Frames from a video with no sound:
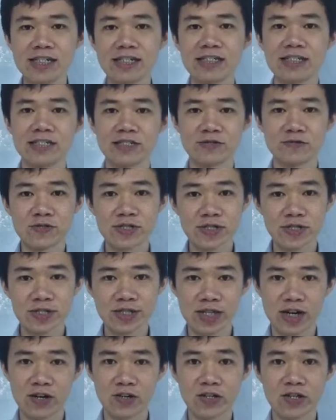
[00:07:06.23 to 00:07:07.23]
the R
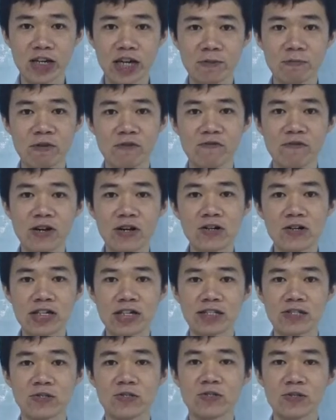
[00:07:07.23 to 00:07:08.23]
sound can be found
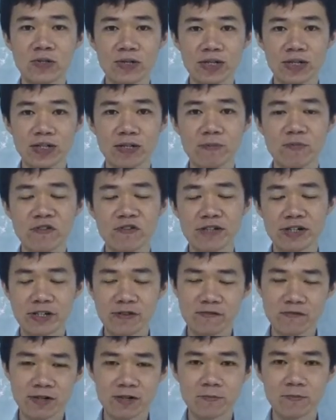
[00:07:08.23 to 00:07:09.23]
in 3
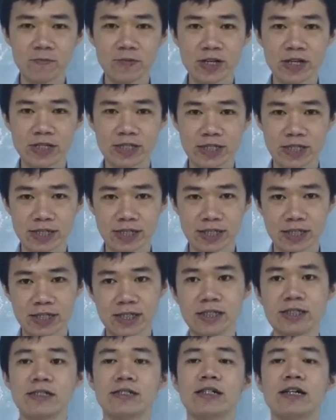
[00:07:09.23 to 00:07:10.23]
different places.
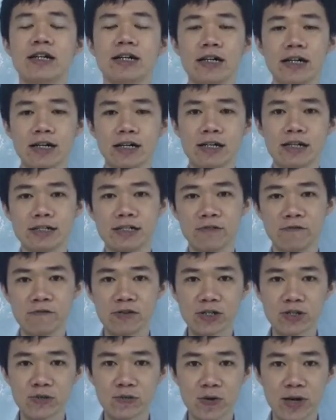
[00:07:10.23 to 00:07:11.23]
The
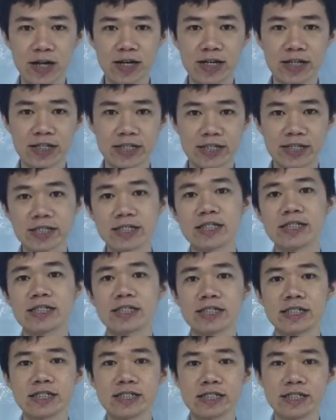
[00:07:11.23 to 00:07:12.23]
first one is
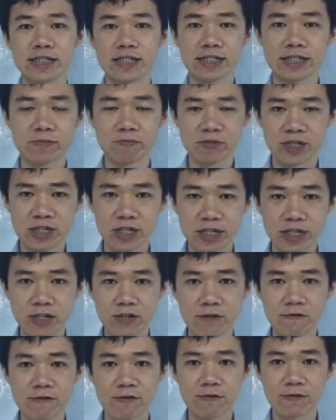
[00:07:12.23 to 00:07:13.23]
in the beginning
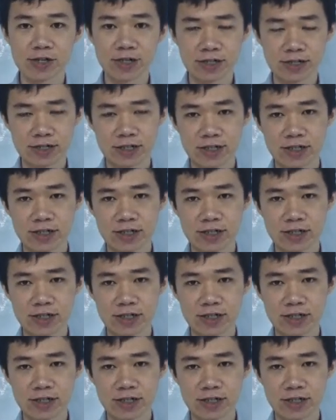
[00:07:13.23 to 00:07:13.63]
of a word.